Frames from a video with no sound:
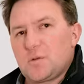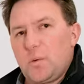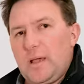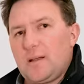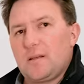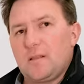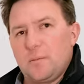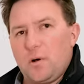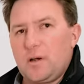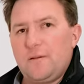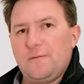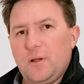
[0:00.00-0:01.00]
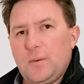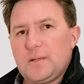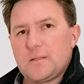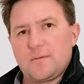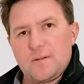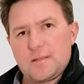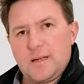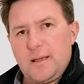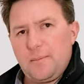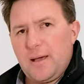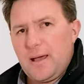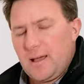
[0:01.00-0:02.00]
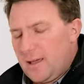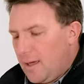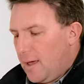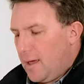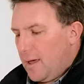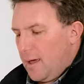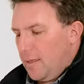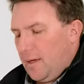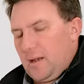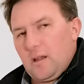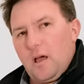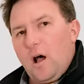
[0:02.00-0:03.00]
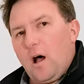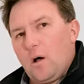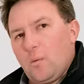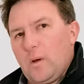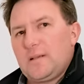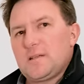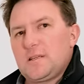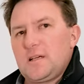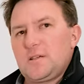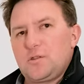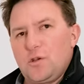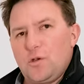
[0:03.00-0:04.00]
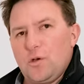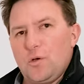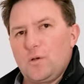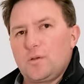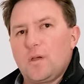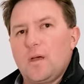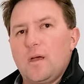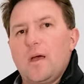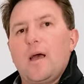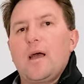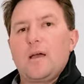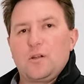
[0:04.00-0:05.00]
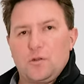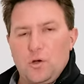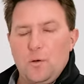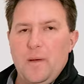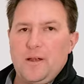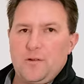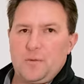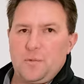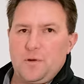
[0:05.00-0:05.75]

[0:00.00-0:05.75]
sweat and the body fluids of the sleeper, then we suggest you use two mattress